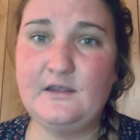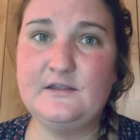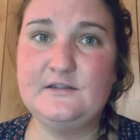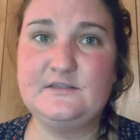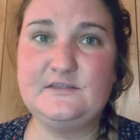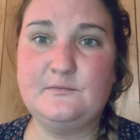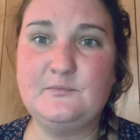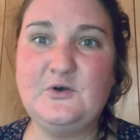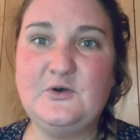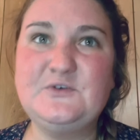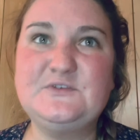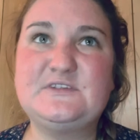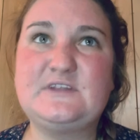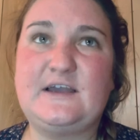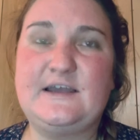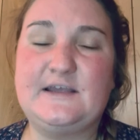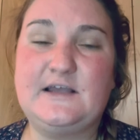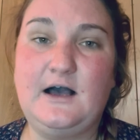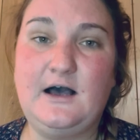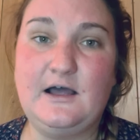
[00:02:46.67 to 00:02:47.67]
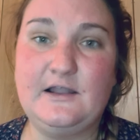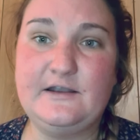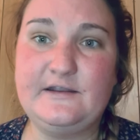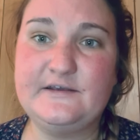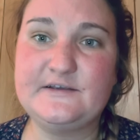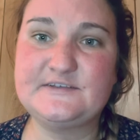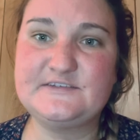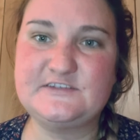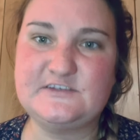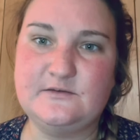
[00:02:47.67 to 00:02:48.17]
The most
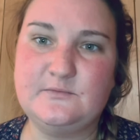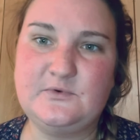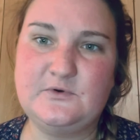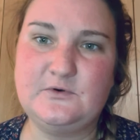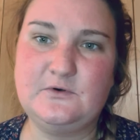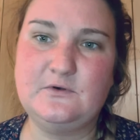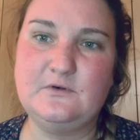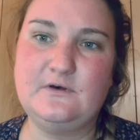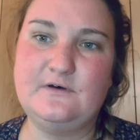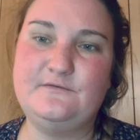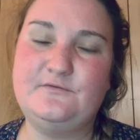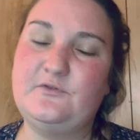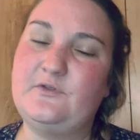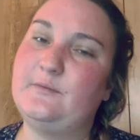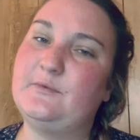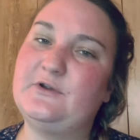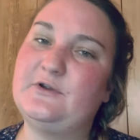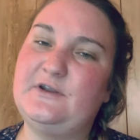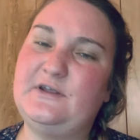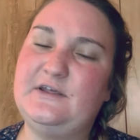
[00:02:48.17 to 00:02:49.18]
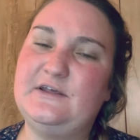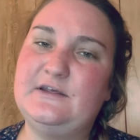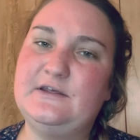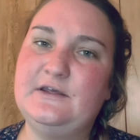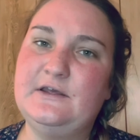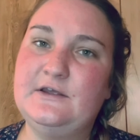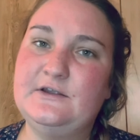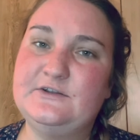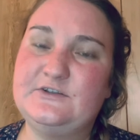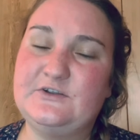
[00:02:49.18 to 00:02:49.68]
iconic symbol of liberty
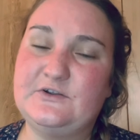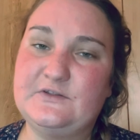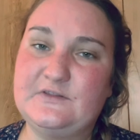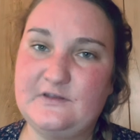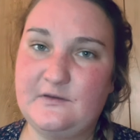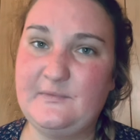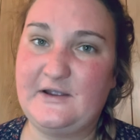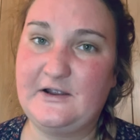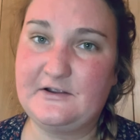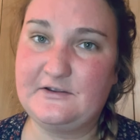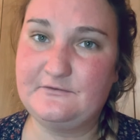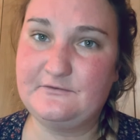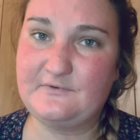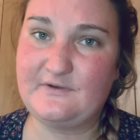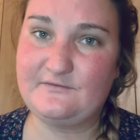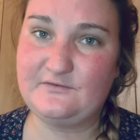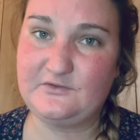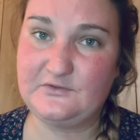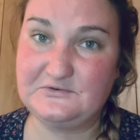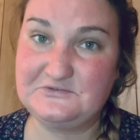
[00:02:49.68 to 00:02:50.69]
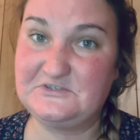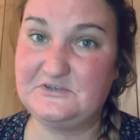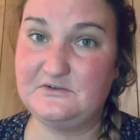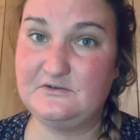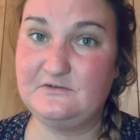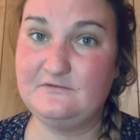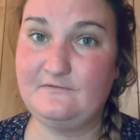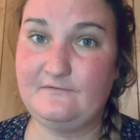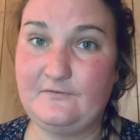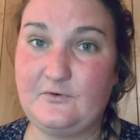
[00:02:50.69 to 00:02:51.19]
during the American
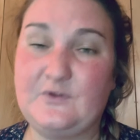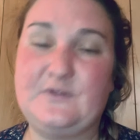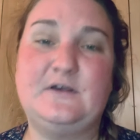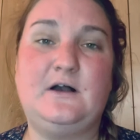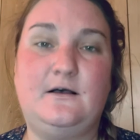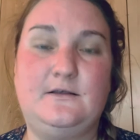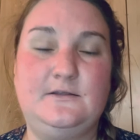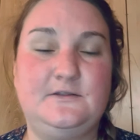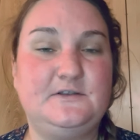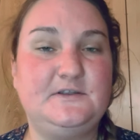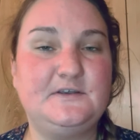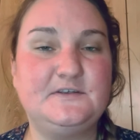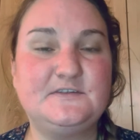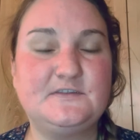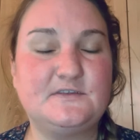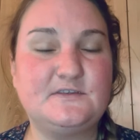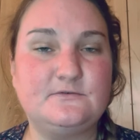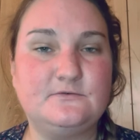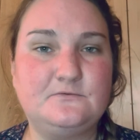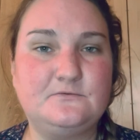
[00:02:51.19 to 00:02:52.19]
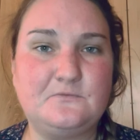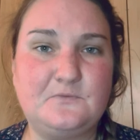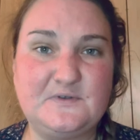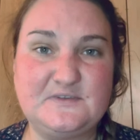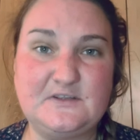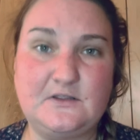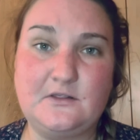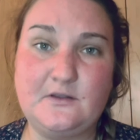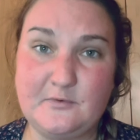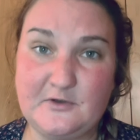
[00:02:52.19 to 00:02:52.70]
Revolution for the colonists was
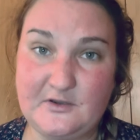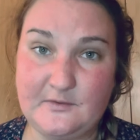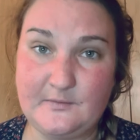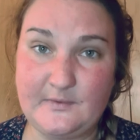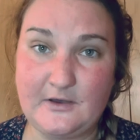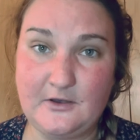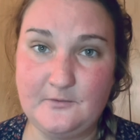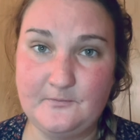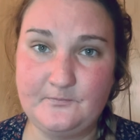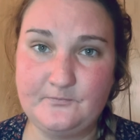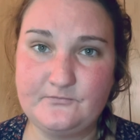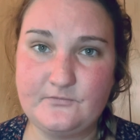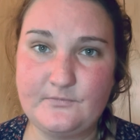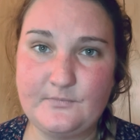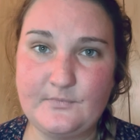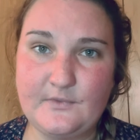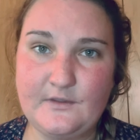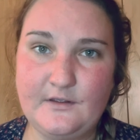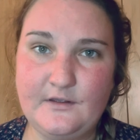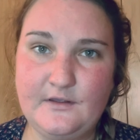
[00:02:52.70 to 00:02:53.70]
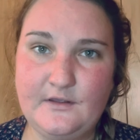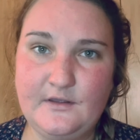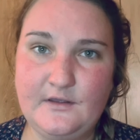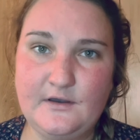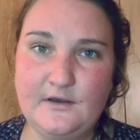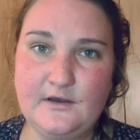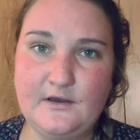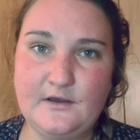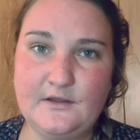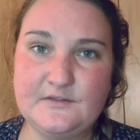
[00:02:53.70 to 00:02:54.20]
the Liberty Bell.
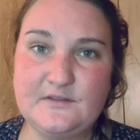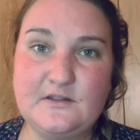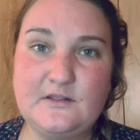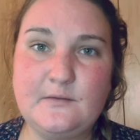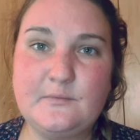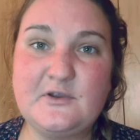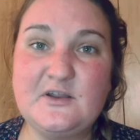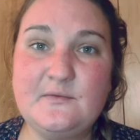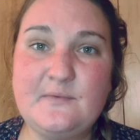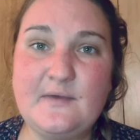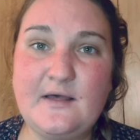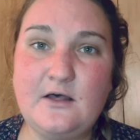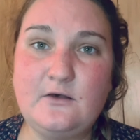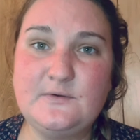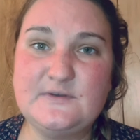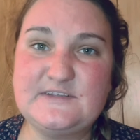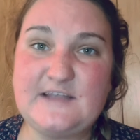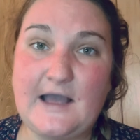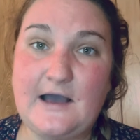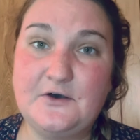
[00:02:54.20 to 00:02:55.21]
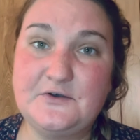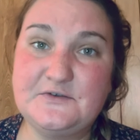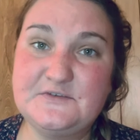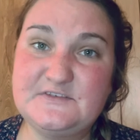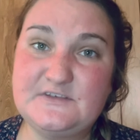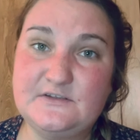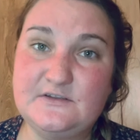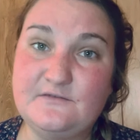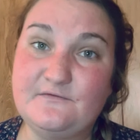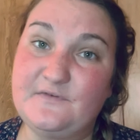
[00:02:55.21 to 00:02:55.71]
The Liberty Bell was
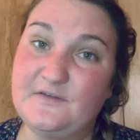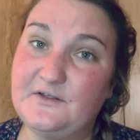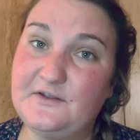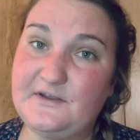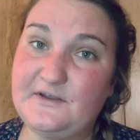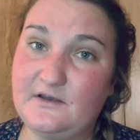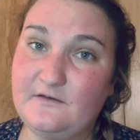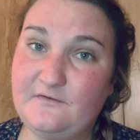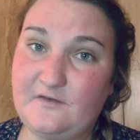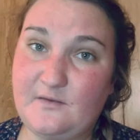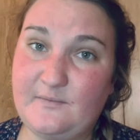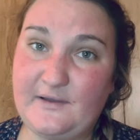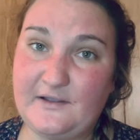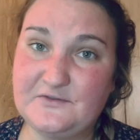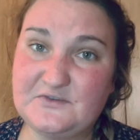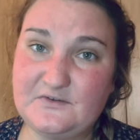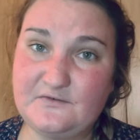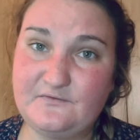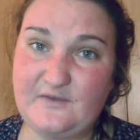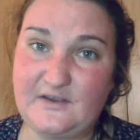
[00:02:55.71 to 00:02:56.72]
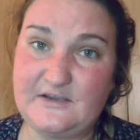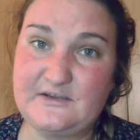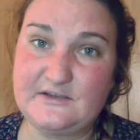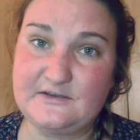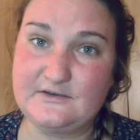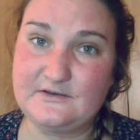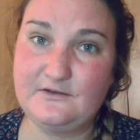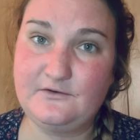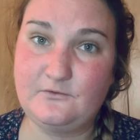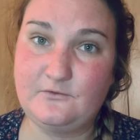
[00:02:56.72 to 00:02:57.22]
housed in Philadelphia,
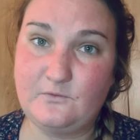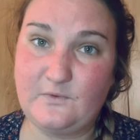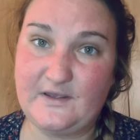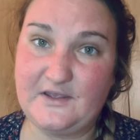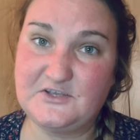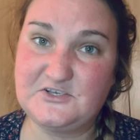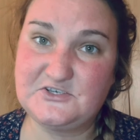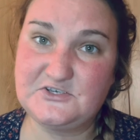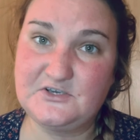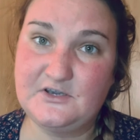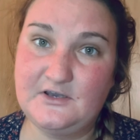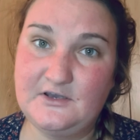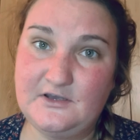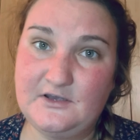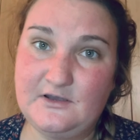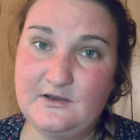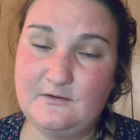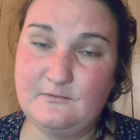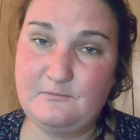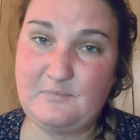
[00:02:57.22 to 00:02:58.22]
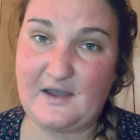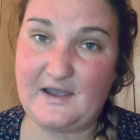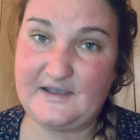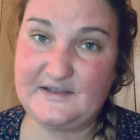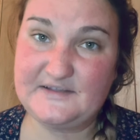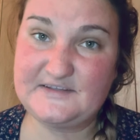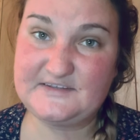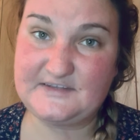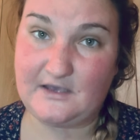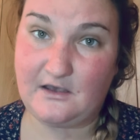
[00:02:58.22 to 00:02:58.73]
Pennsylvania, which by
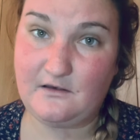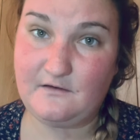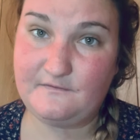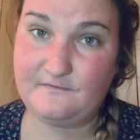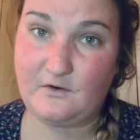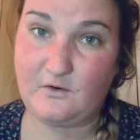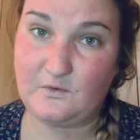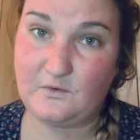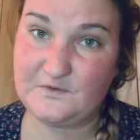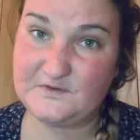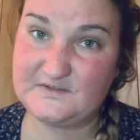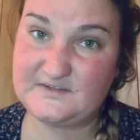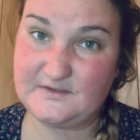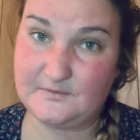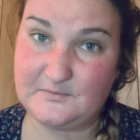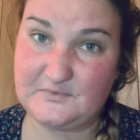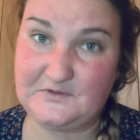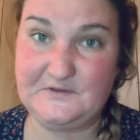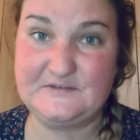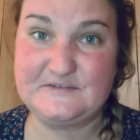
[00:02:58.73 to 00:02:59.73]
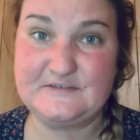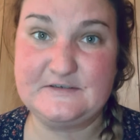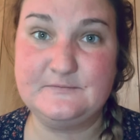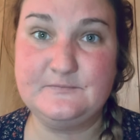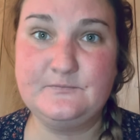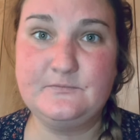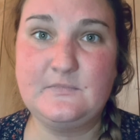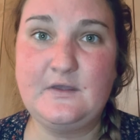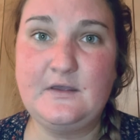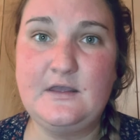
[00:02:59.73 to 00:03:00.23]
itself holds
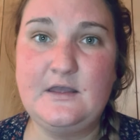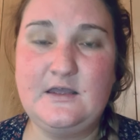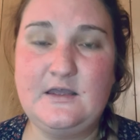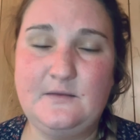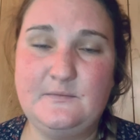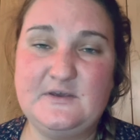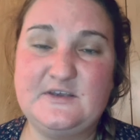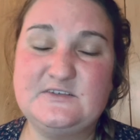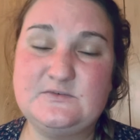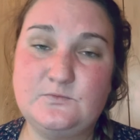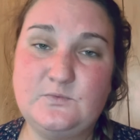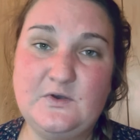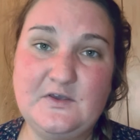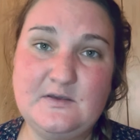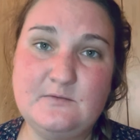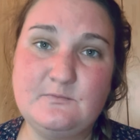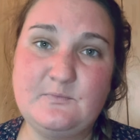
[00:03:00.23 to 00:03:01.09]
symbolism, because William